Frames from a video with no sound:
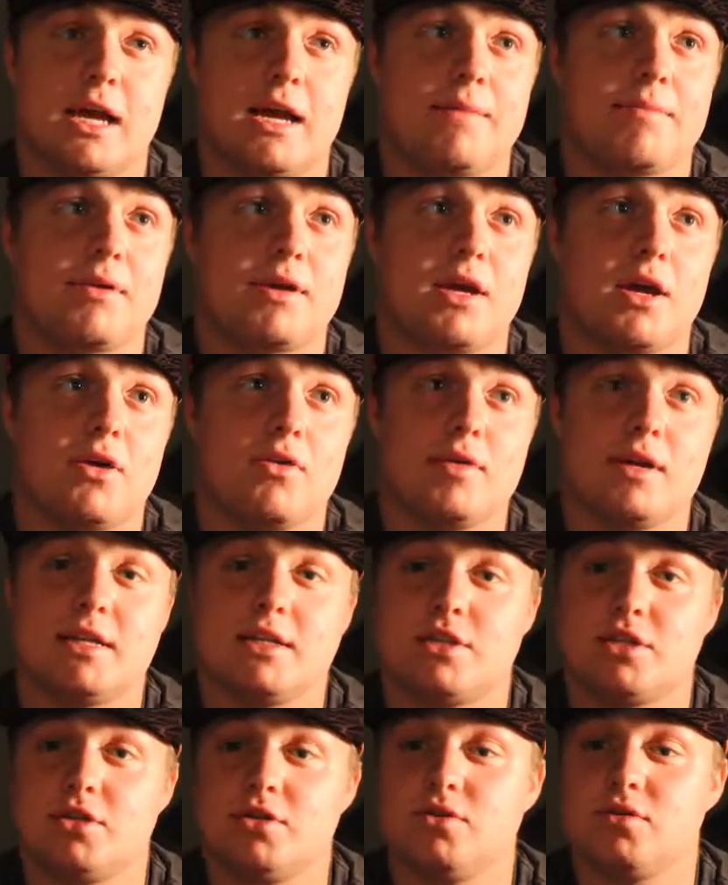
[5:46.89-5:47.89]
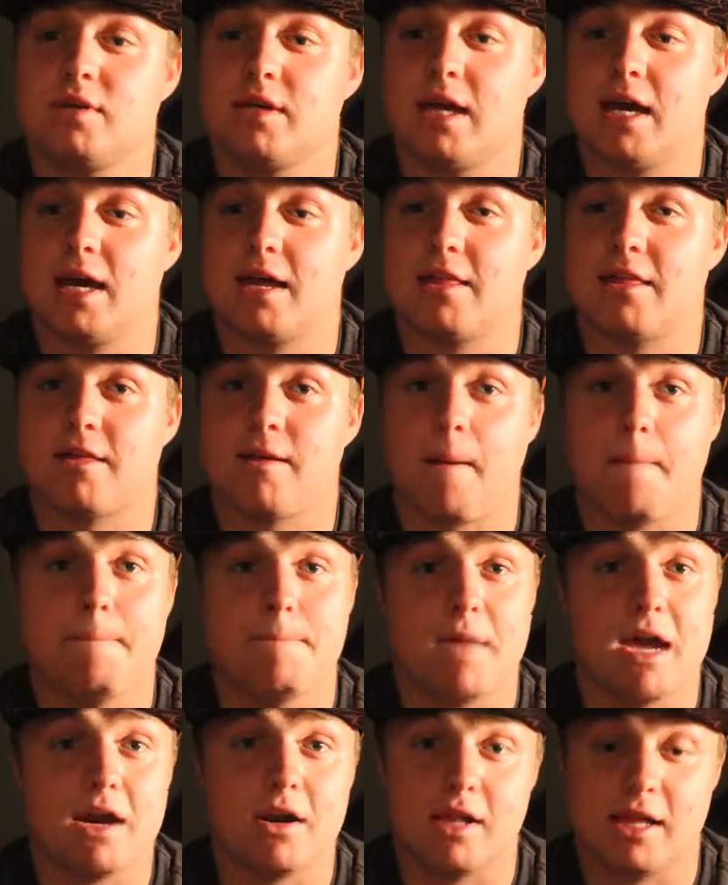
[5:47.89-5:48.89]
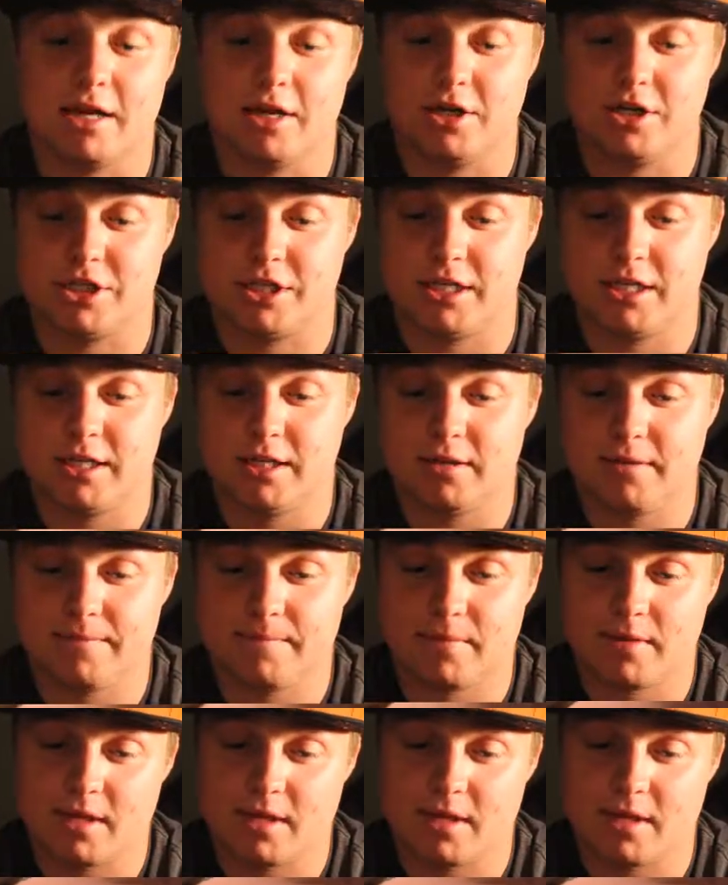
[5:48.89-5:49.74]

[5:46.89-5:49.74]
I'm going to guess metal energy.